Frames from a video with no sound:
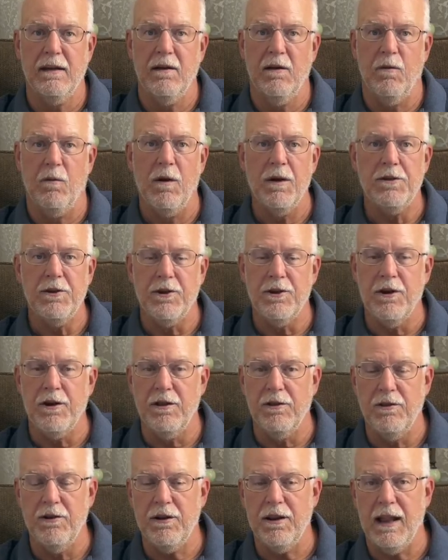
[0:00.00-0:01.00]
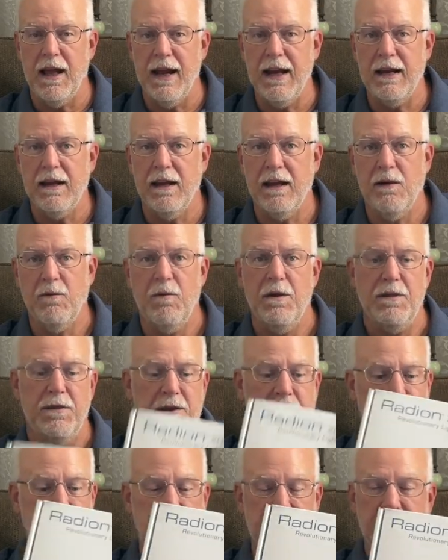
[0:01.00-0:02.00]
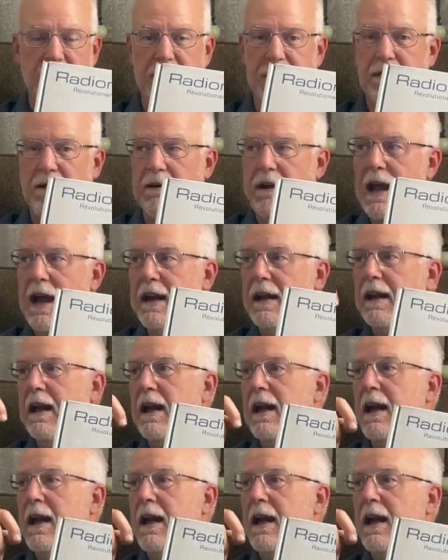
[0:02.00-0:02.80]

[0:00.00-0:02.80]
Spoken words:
what they're going to look like with this particular light.